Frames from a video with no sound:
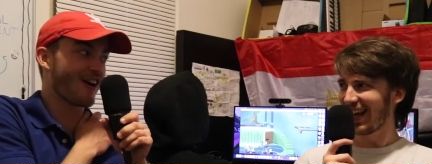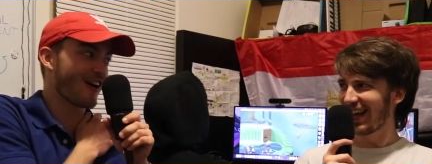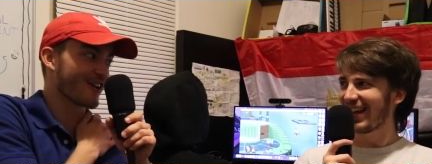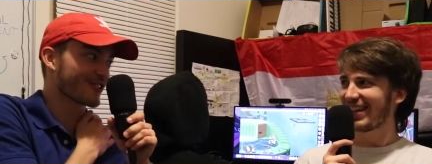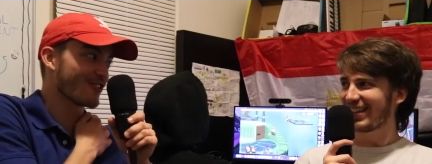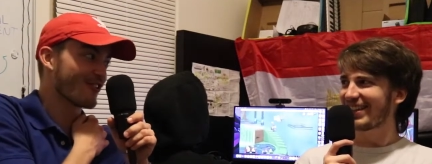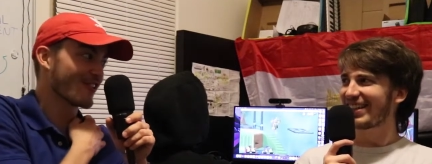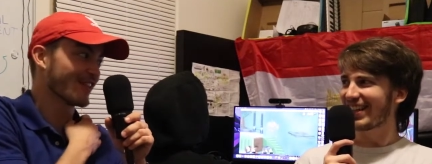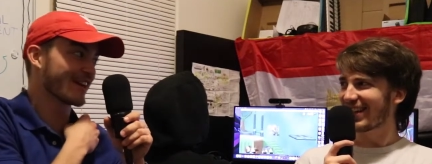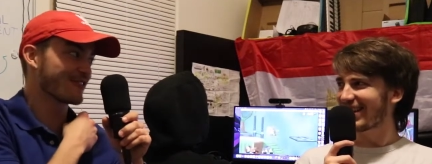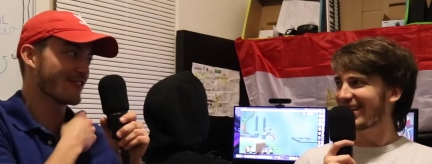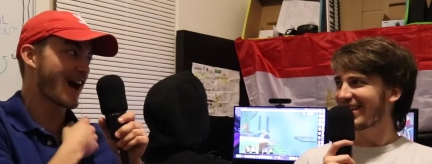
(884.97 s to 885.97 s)
Speaker 1: hardcore
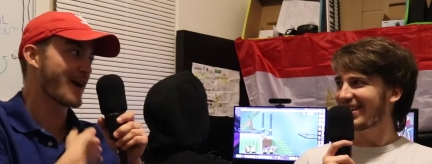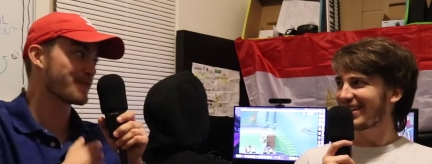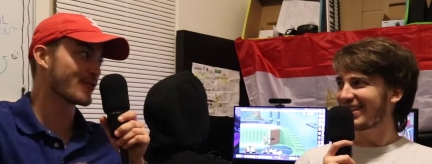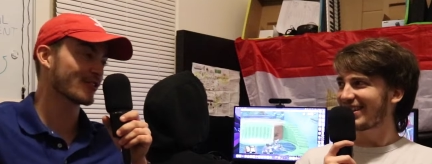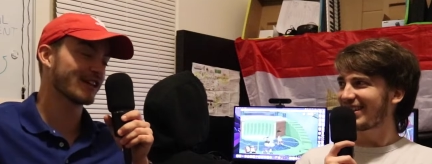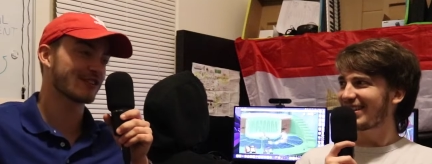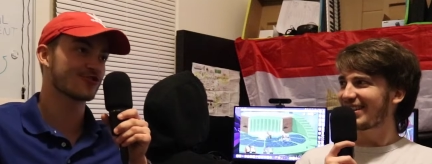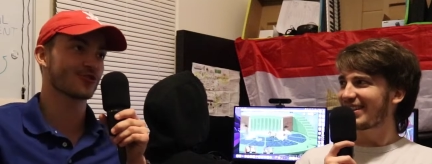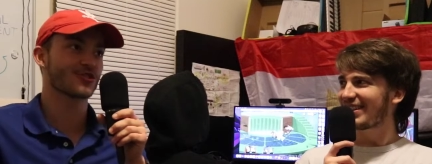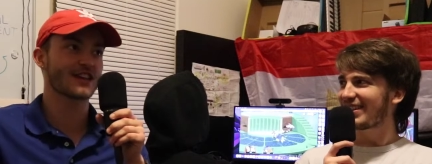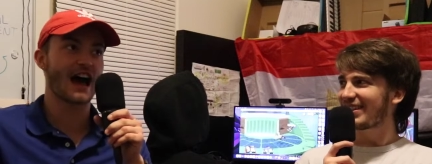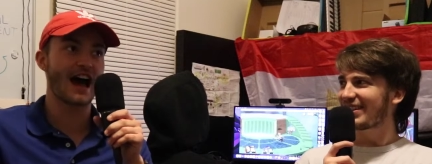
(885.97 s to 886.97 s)
yeah. like rapper, like
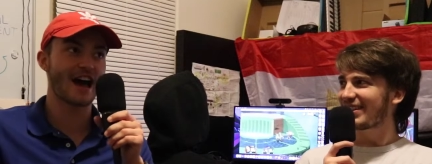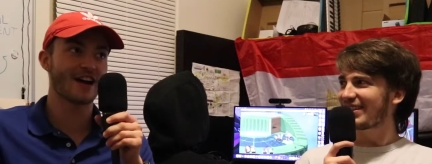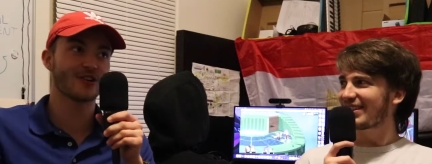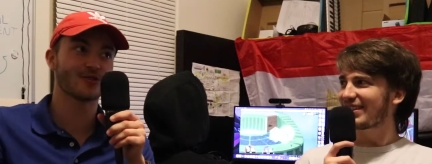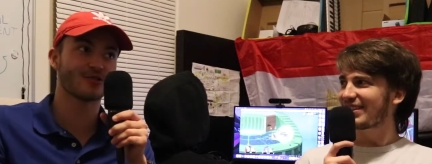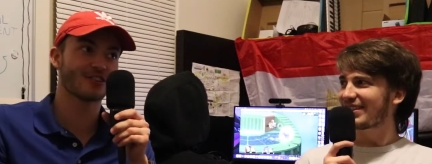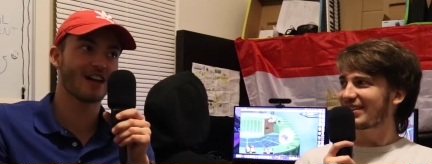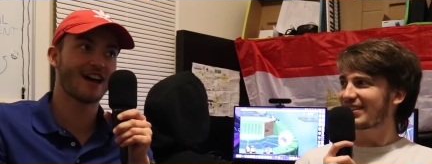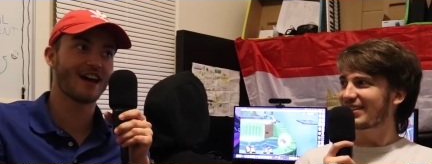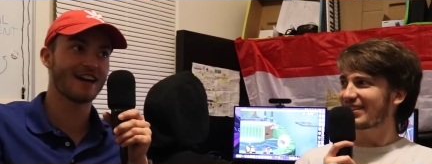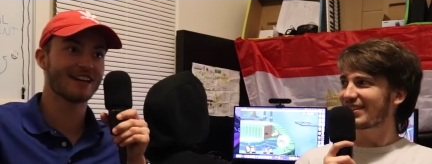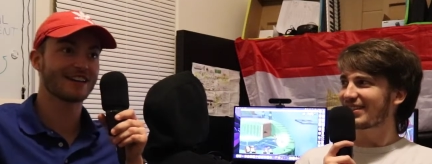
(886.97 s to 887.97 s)
Josiah, who's
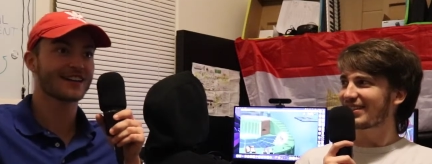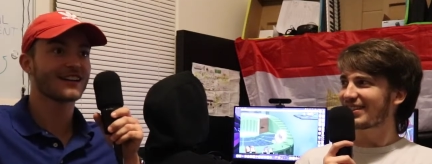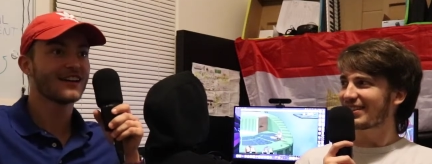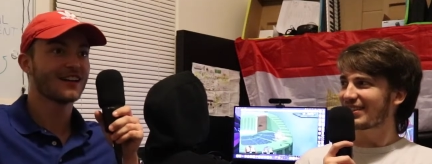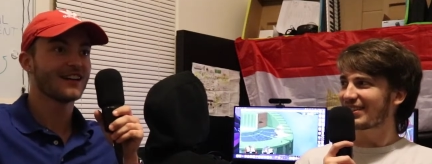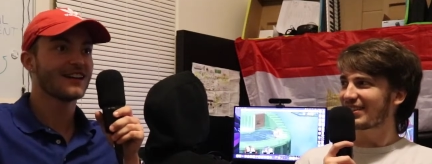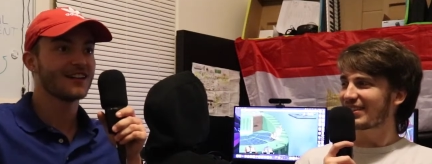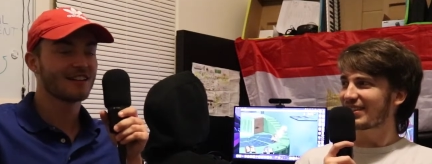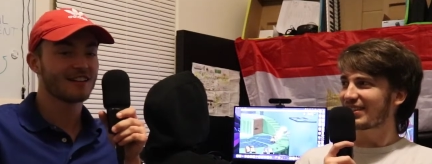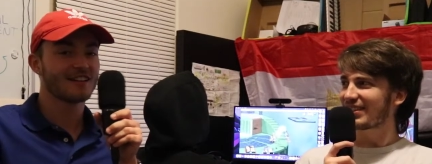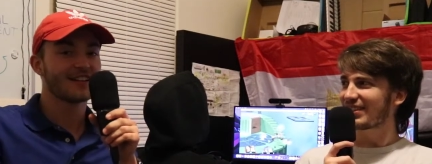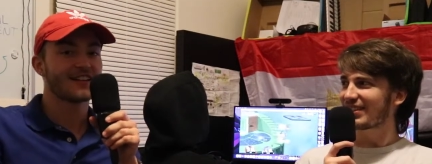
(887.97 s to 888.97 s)
like mm.
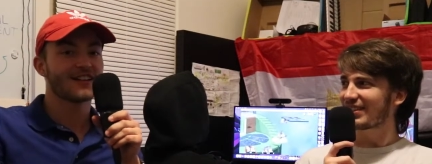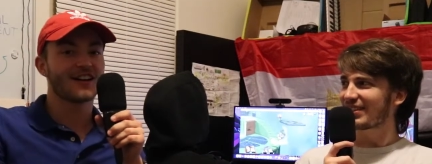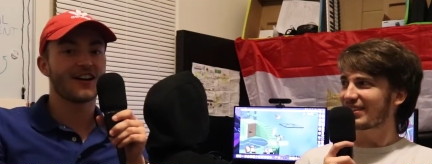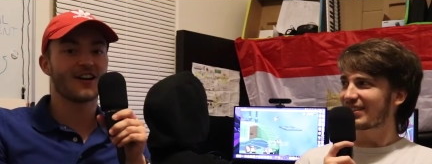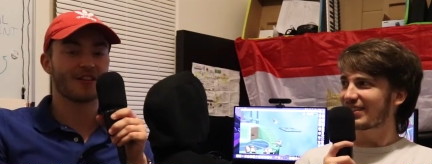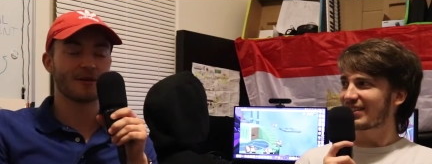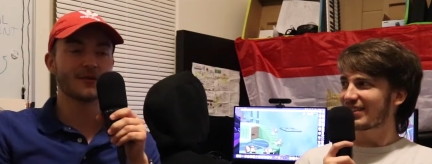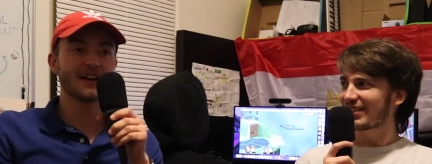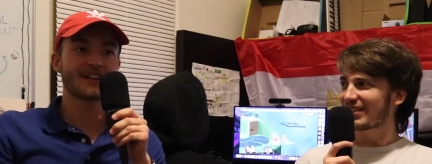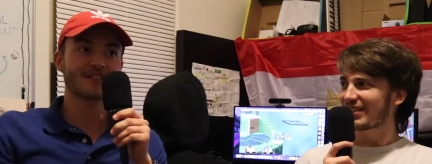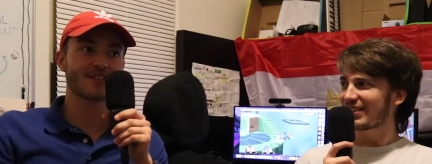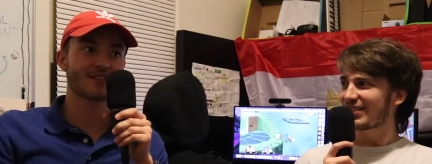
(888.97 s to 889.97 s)
oh, the
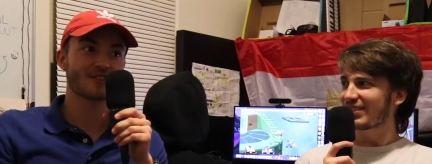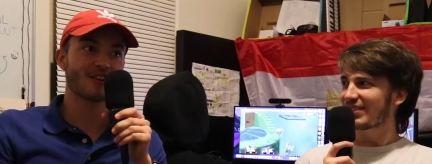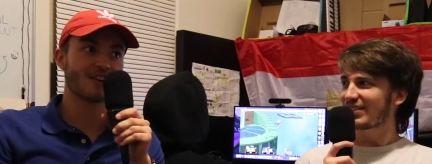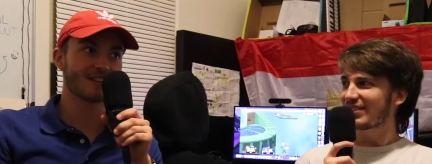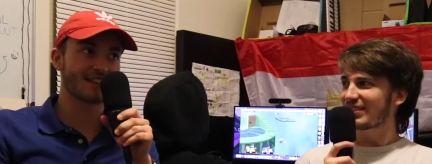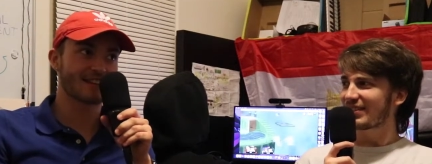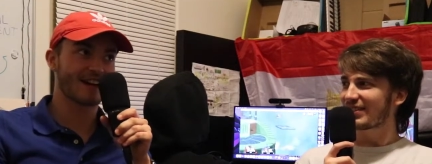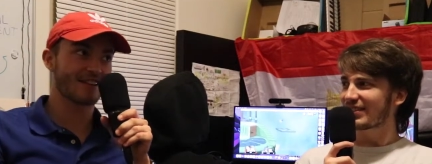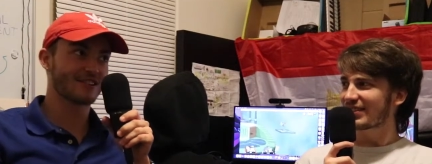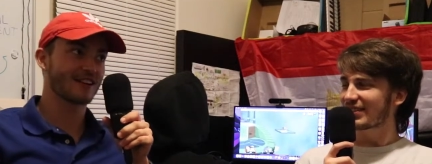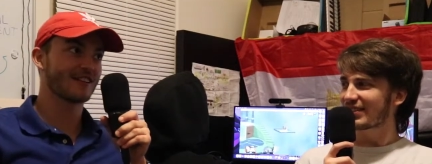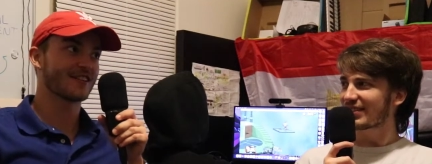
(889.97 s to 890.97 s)
beginning of the song that they
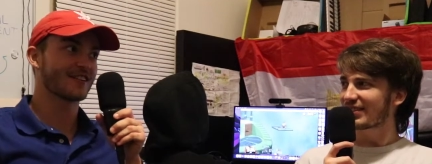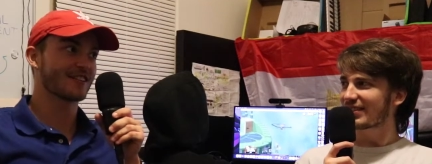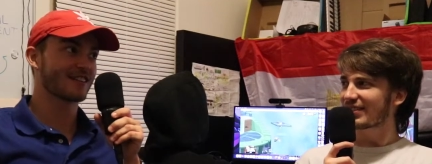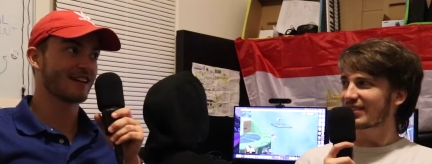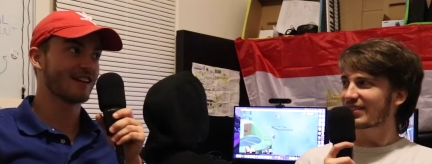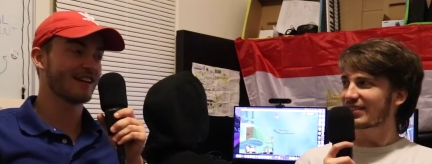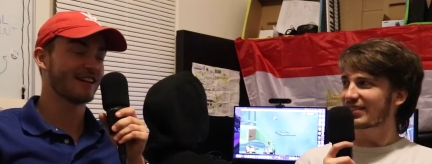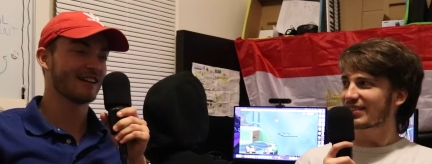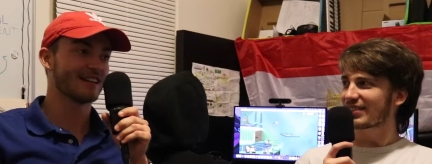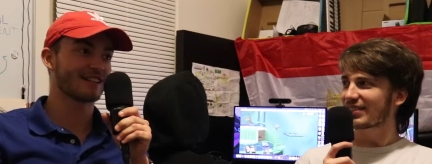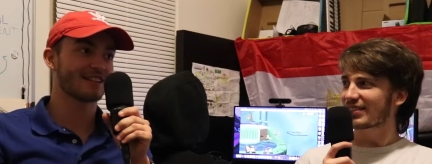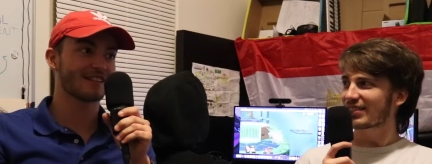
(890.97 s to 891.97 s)
have together is
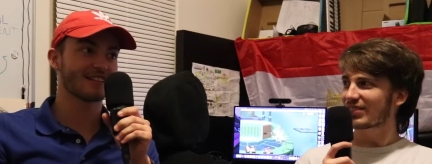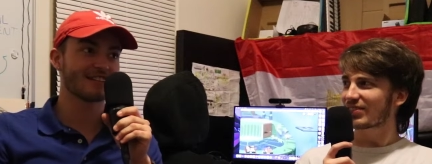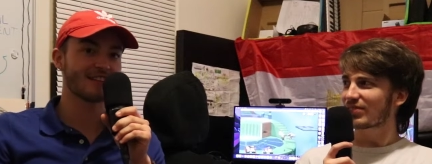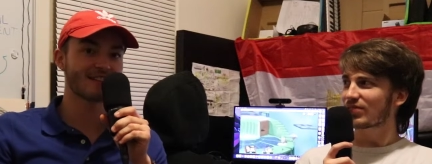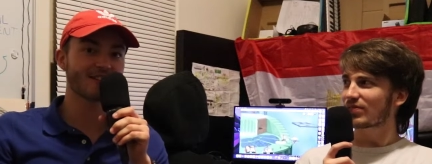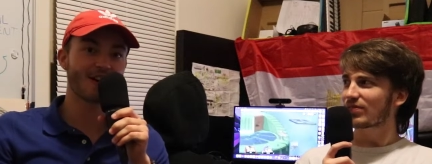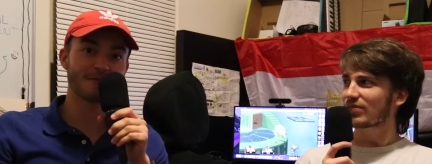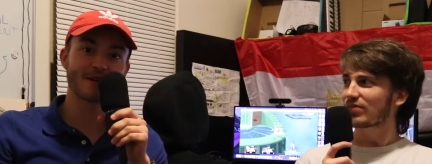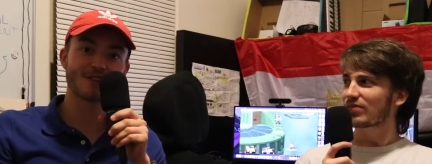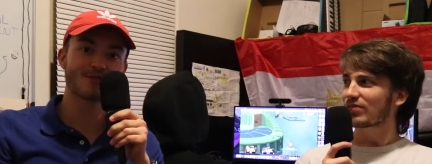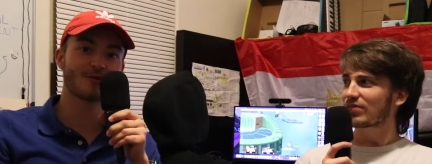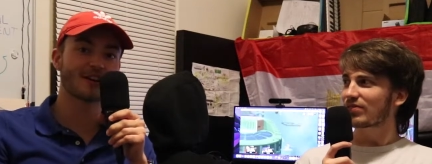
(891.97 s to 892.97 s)
like the song
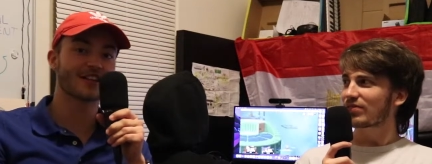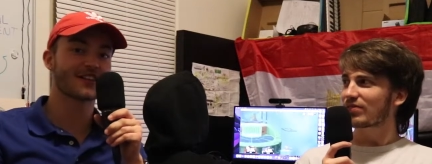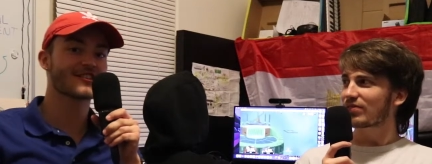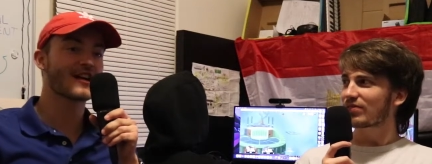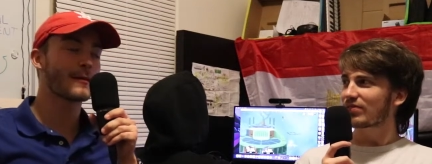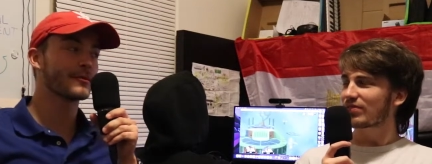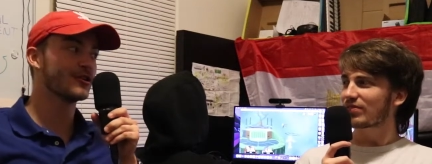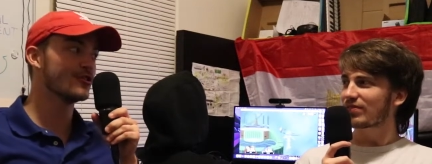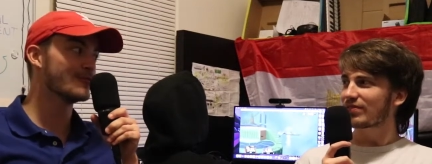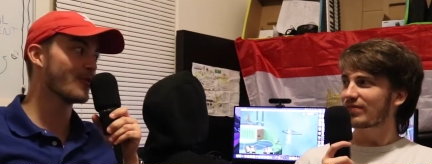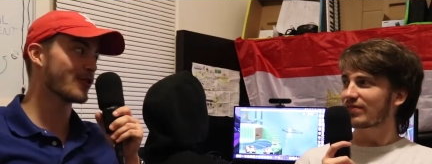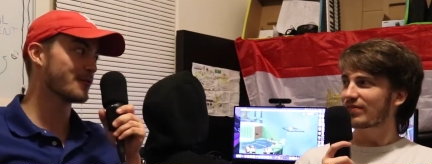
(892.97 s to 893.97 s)
makes you want to stomp a
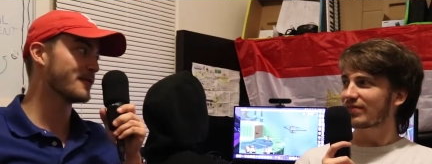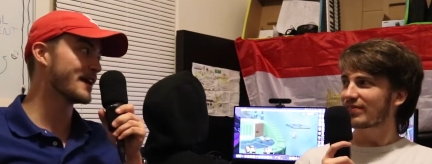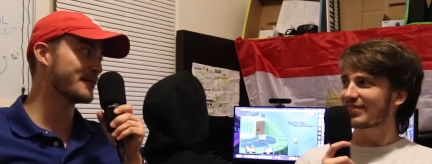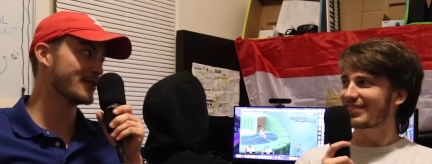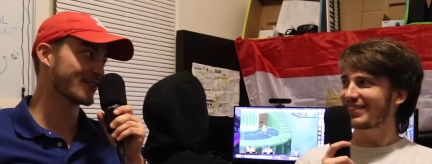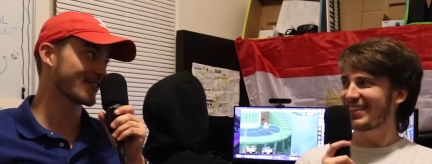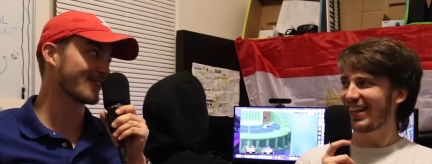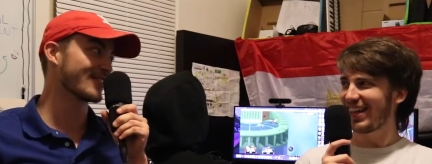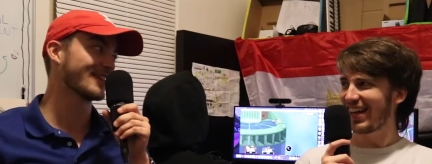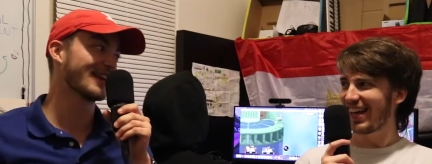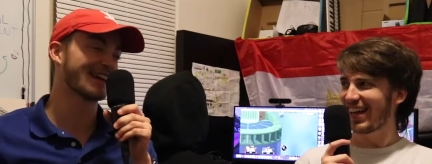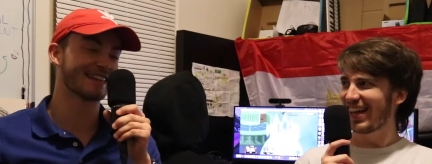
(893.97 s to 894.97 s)
newborn baby or
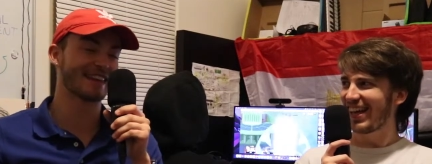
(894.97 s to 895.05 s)
something like